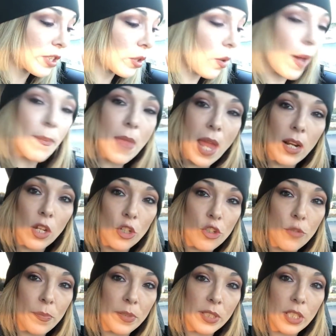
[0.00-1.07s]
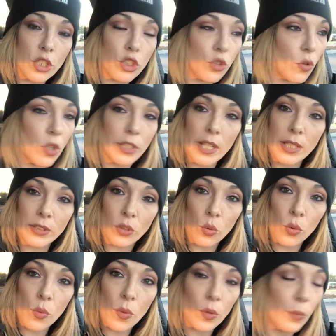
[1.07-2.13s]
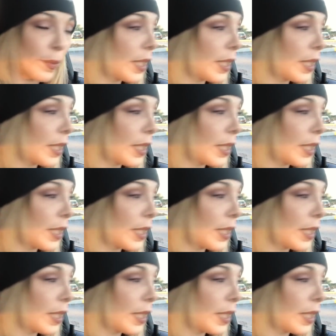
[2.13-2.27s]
too. I'm not 100% sure on that. Don't quote